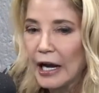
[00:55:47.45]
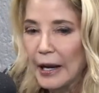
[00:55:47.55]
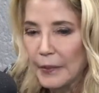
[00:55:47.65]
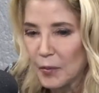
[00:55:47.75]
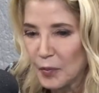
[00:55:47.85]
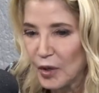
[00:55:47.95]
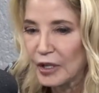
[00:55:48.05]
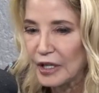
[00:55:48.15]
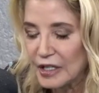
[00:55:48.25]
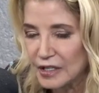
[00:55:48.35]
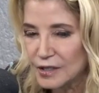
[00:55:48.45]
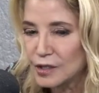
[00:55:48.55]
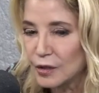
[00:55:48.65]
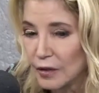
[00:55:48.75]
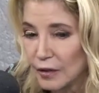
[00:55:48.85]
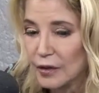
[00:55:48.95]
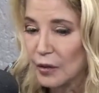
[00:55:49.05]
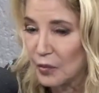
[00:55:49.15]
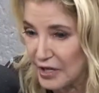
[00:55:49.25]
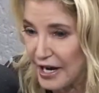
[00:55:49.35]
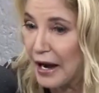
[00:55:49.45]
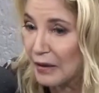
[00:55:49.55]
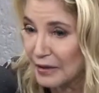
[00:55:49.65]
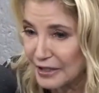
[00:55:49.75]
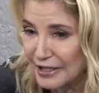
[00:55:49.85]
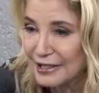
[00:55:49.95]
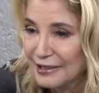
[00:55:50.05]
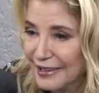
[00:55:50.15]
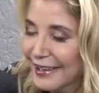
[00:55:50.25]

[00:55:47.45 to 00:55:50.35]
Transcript: and the book is the reality.